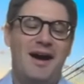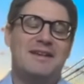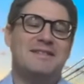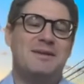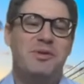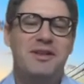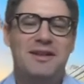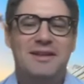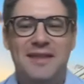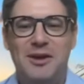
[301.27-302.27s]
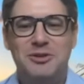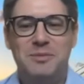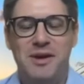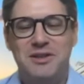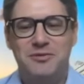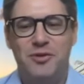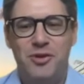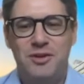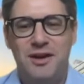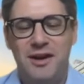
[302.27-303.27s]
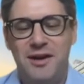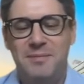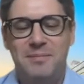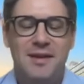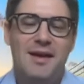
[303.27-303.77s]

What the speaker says: Sabrina, thank you so much for your time.